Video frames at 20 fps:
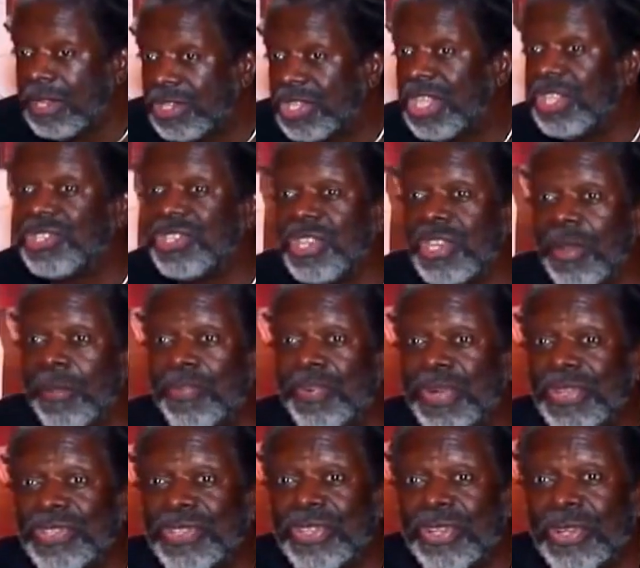teaching the
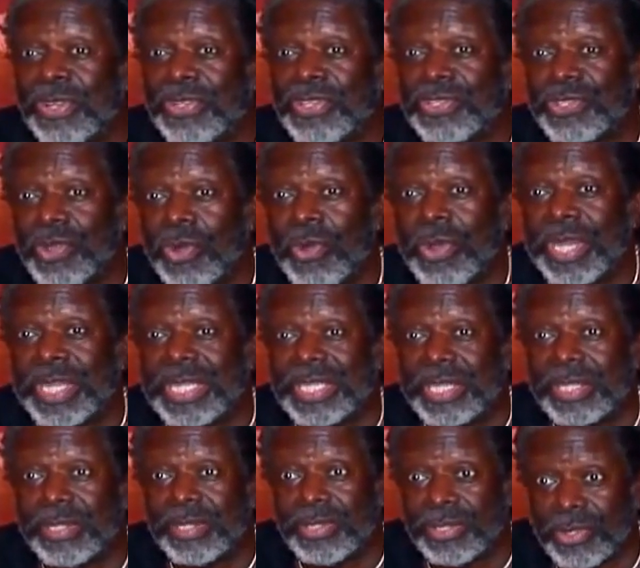prisoners
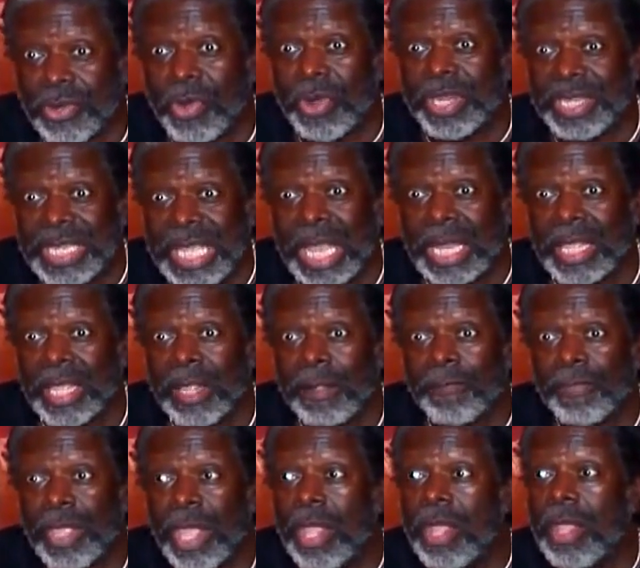storytelling,
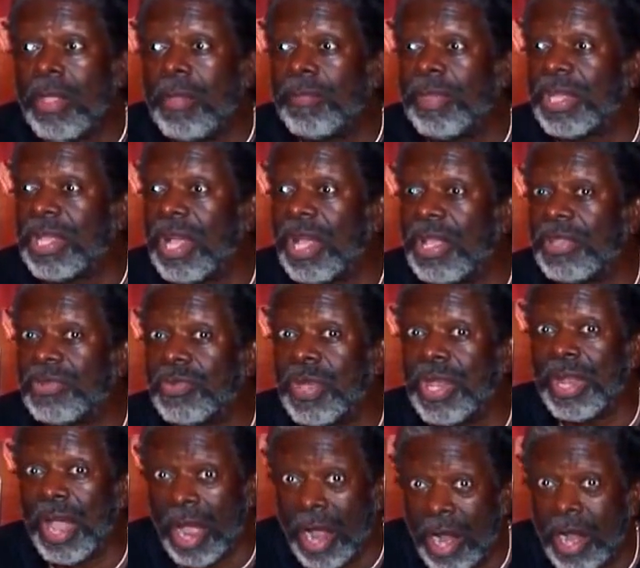because
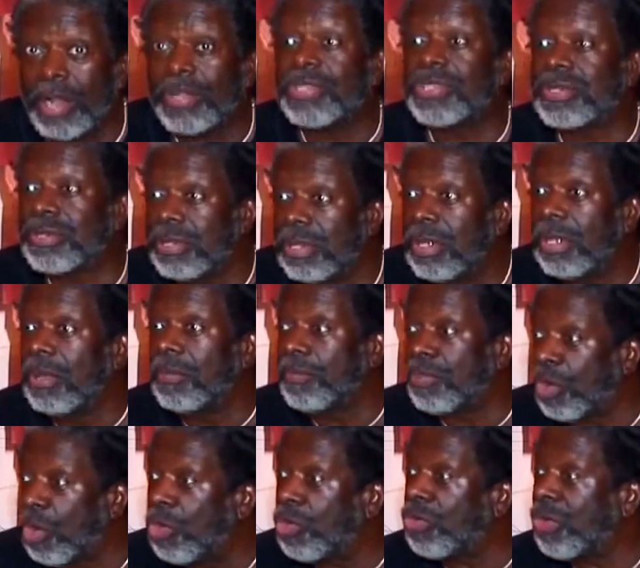when arts
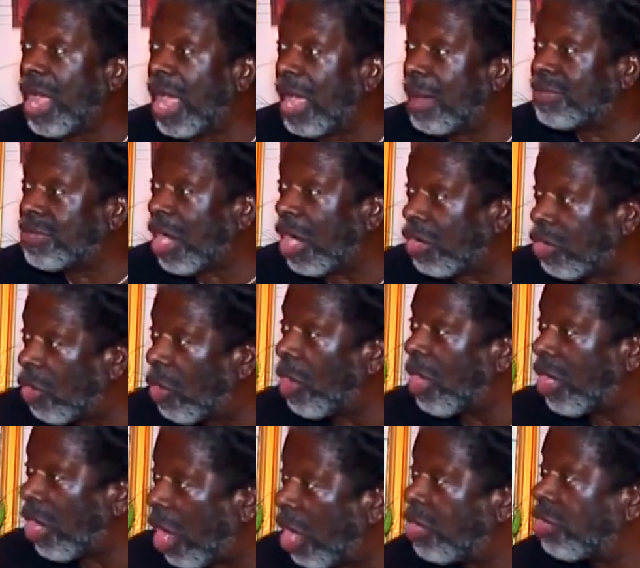programs are
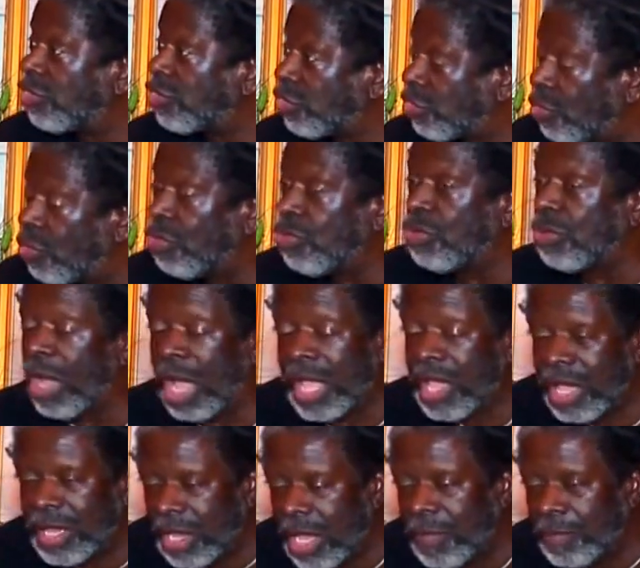going on in school,
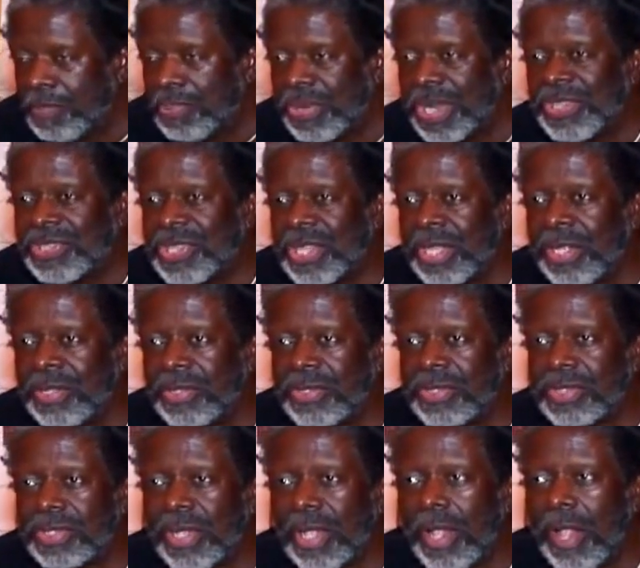in
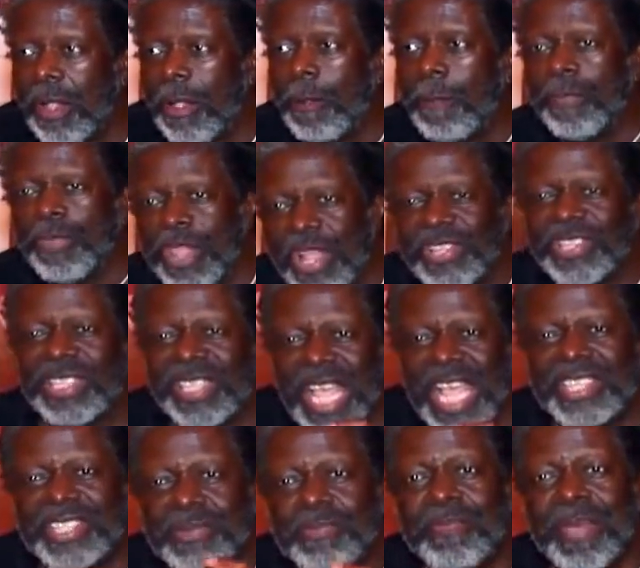prisons, there's
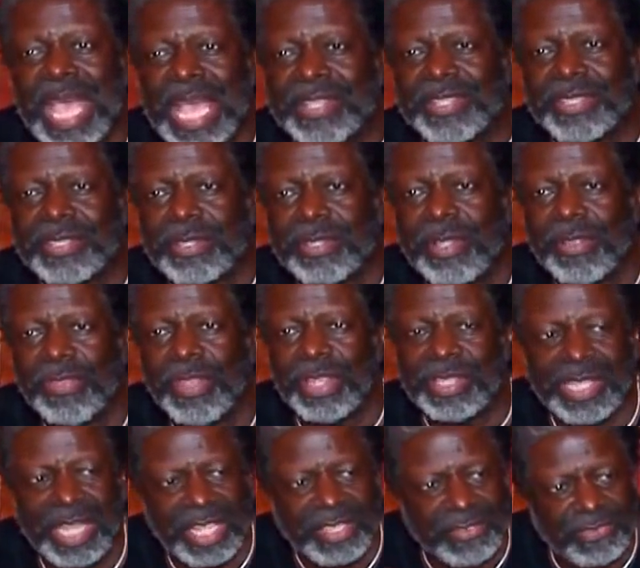less mess.
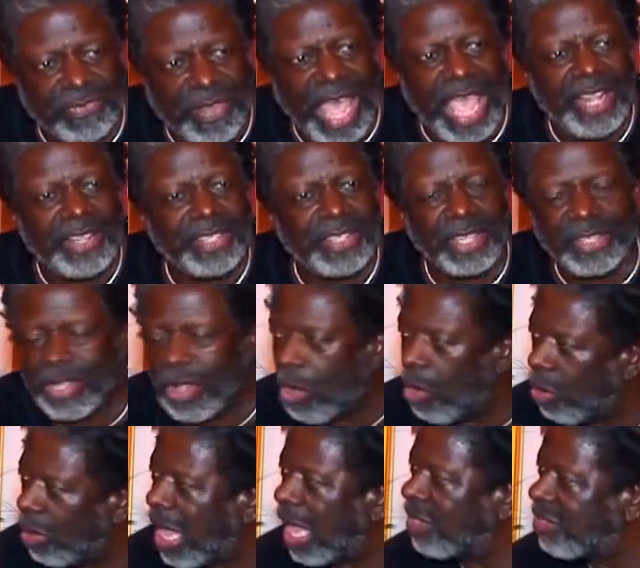There's less fights. There's a
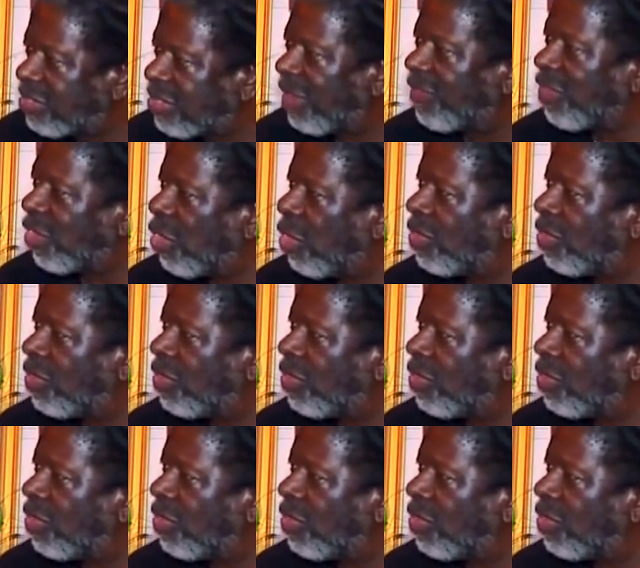whole lot of stuff that